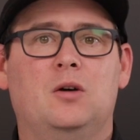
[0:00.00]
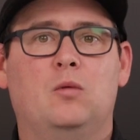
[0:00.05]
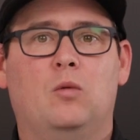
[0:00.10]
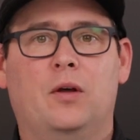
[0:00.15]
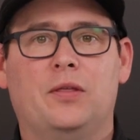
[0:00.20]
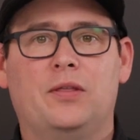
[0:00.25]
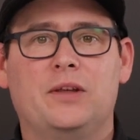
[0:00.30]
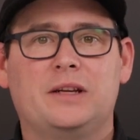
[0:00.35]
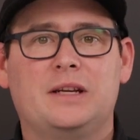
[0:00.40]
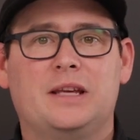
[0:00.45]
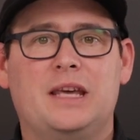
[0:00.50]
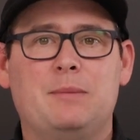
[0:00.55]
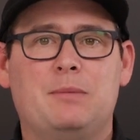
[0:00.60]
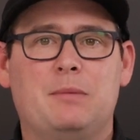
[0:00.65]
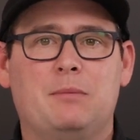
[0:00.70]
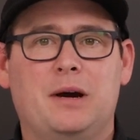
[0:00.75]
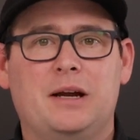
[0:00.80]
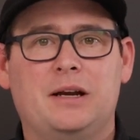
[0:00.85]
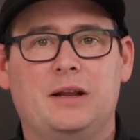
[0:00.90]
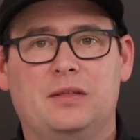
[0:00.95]
One thing to keep
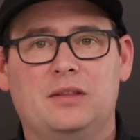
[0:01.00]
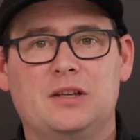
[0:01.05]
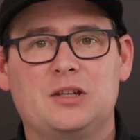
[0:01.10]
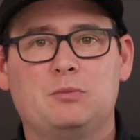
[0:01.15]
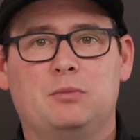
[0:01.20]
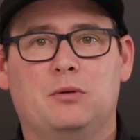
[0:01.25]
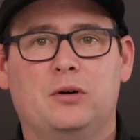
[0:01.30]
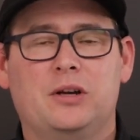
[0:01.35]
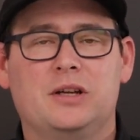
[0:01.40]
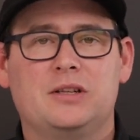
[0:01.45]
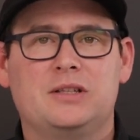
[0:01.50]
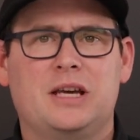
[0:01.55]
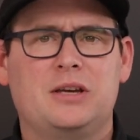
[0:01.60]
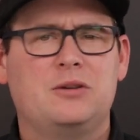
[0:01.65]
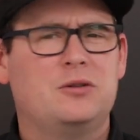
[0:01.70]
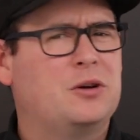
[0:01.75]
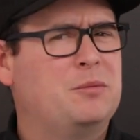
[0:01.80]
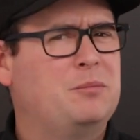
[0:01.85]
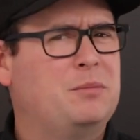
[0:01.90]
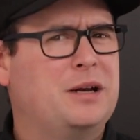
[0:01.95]
in mind at this point is that
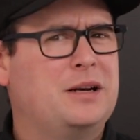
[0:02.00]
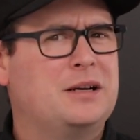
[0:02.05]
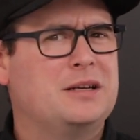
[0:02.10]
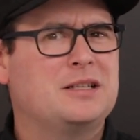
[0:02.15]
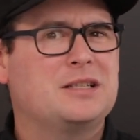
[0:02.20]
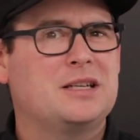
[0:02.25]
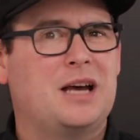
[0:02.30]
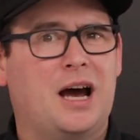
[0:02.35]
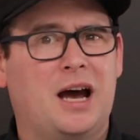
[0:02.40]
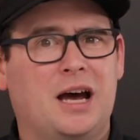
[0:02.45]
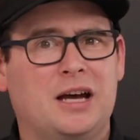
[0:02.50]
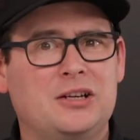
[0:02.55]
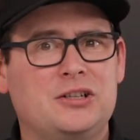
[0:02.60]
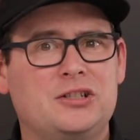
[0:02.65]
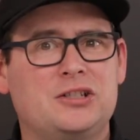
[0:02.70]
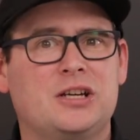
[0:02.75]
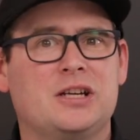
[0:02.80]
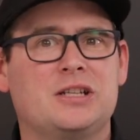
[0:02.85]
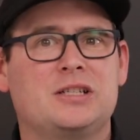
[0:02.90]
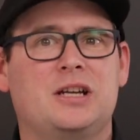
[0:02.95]
your competitors
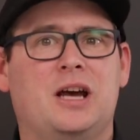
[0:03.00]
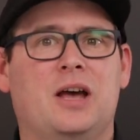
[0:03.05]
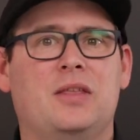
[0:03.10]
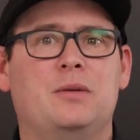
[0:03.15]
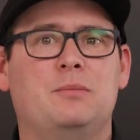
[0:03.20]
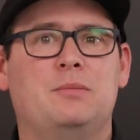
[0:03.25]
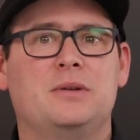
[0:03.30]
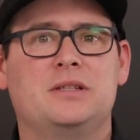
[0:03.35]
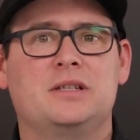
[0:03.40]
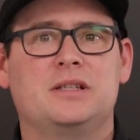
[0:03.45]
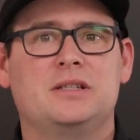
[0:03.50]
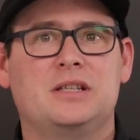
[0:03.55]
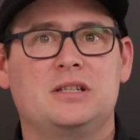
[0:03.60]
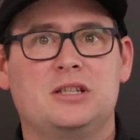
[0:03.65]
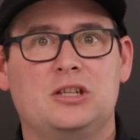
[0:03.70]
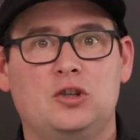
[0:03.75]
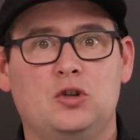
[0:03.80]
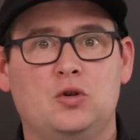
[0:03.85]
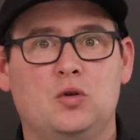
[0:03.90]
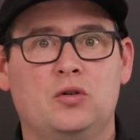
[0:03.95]
aren't just other
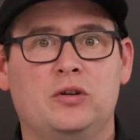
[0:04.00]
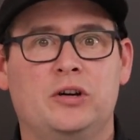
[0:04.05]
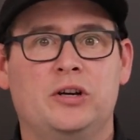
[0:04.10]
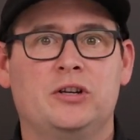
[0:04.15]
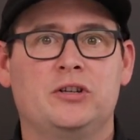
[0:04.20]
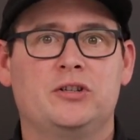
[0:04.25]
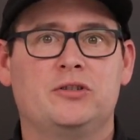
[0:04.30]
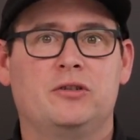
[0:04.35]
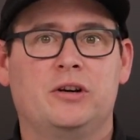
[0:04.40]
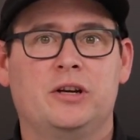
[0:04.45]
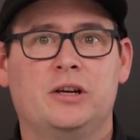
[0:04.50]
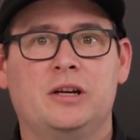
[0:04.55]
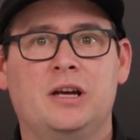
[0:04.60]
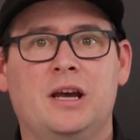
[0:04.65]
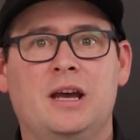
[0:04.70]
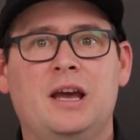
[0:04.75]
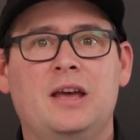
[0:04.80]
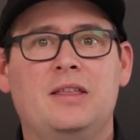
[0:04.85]
businesses in your industry,